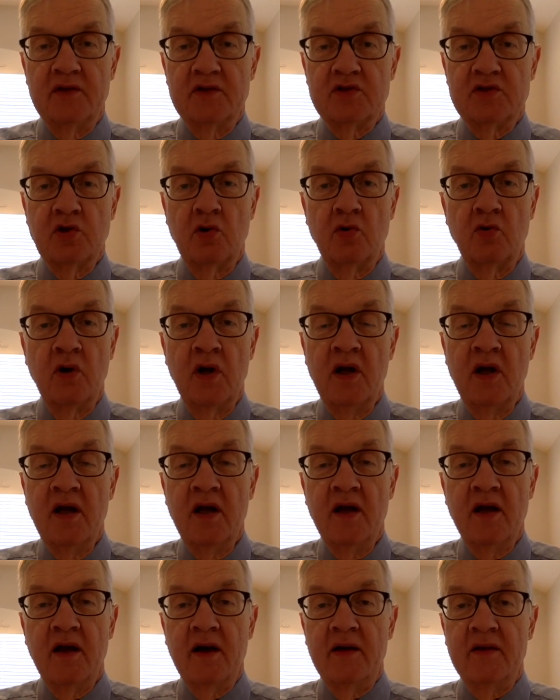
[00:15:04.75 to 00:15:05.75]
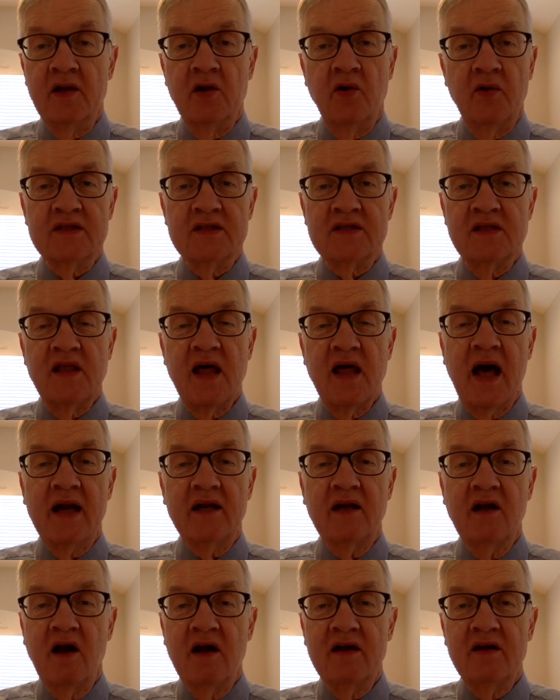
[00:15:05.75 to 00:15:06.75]
So, it's that
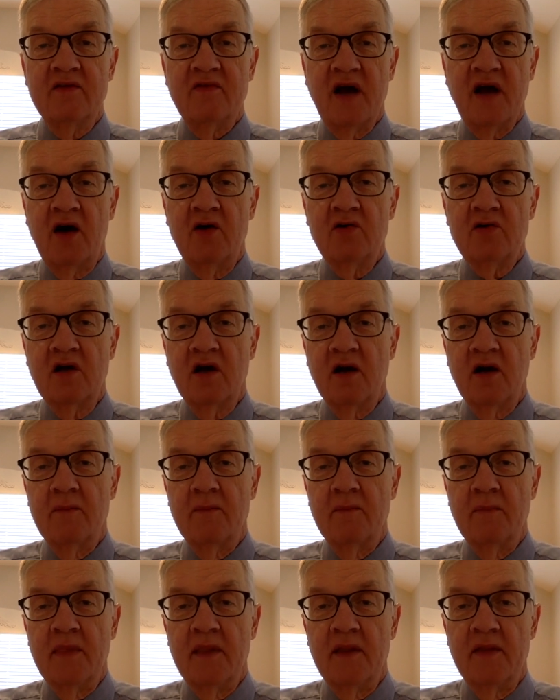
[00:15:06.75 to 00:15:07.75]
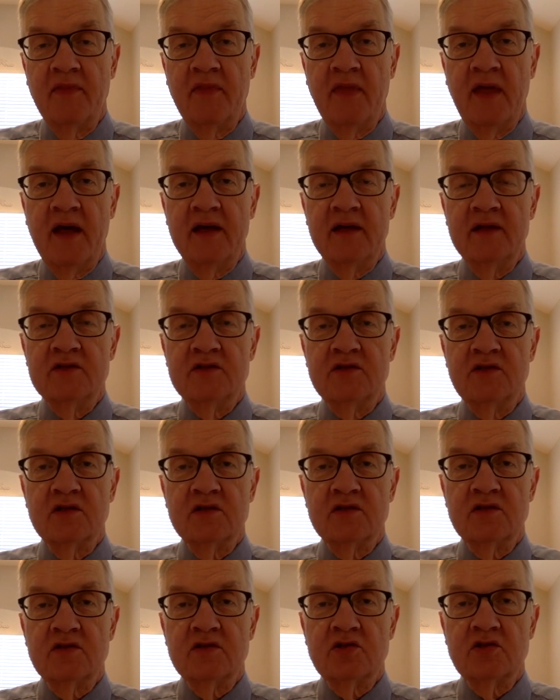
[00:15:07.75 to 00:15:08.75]
kind of outcome that is
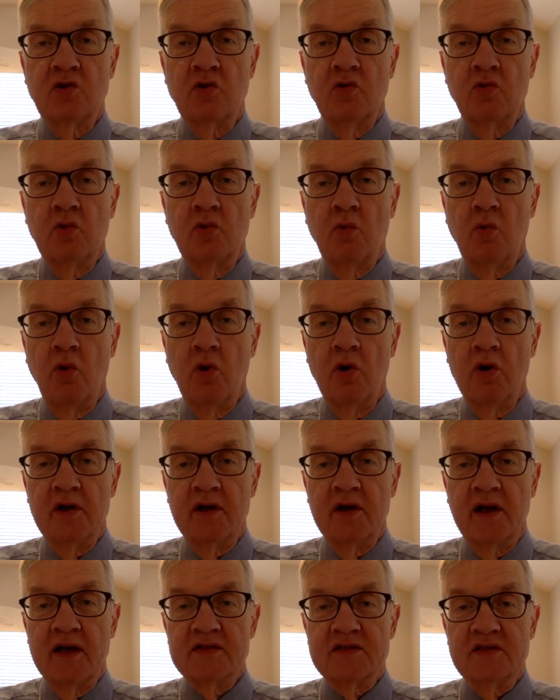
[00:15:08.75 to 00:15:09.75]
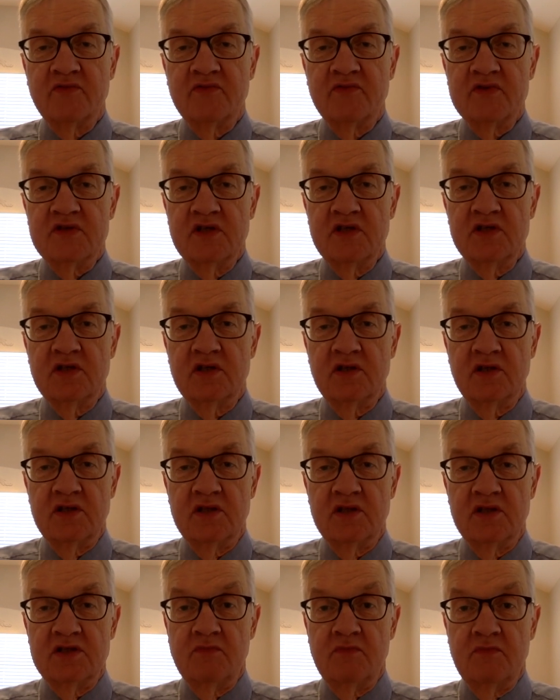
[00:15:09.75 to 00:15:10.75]
just so rewarding as a physician,
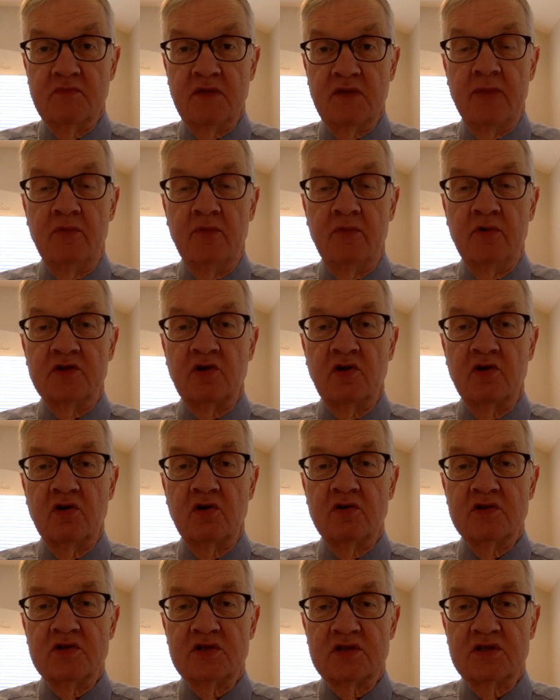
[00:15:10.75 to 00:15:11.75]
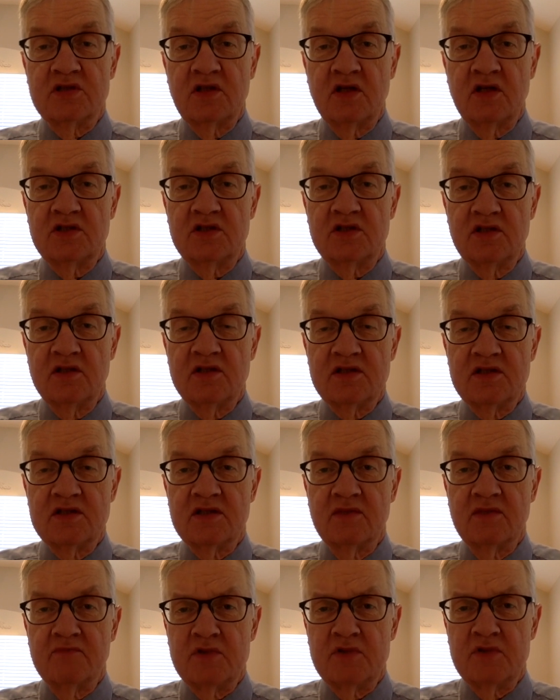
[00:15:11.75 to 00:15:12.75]
just to be able to turn such
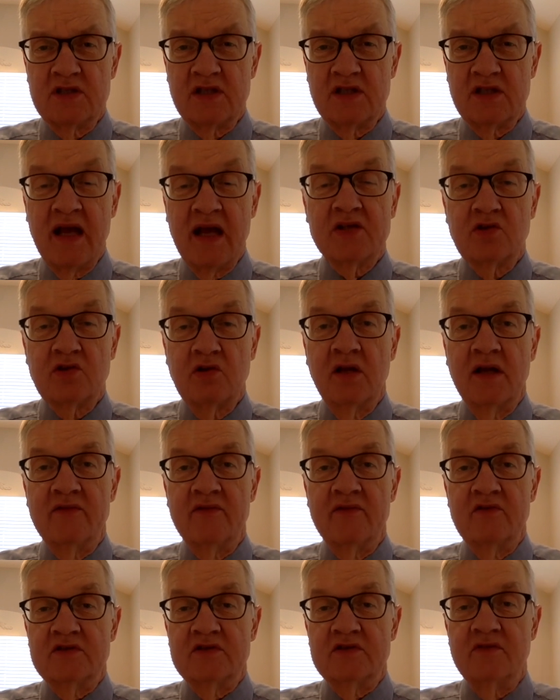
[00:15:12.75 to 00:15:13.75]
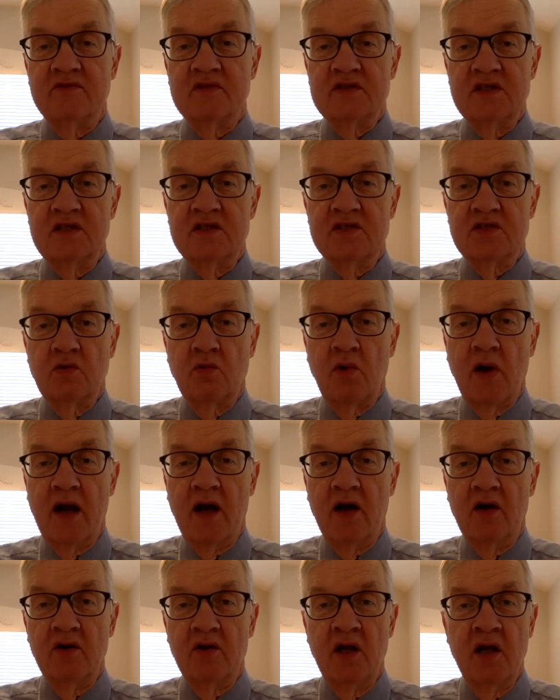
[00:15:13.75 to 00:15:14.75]
substantial levels of disease
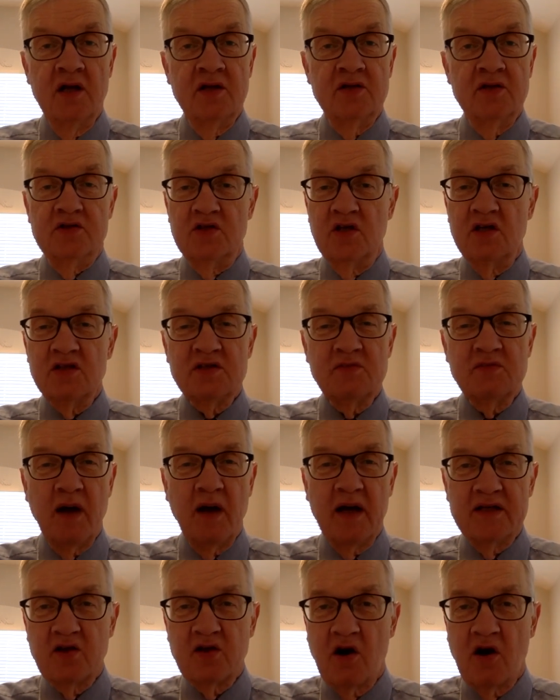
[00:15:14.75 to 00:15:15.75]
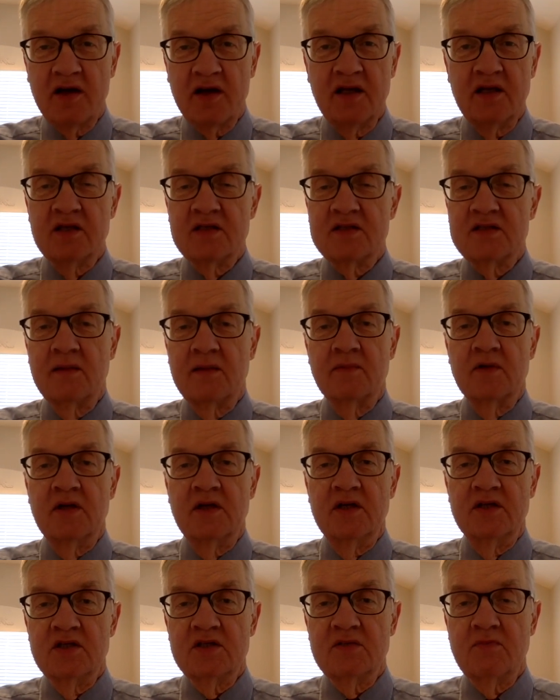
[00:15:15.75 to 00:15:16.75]
around just by talking to
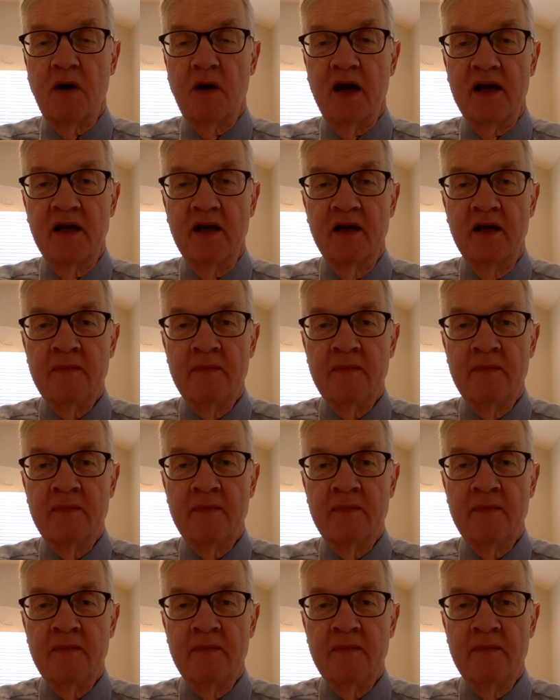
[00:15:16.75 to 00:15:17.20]
somebody, just by,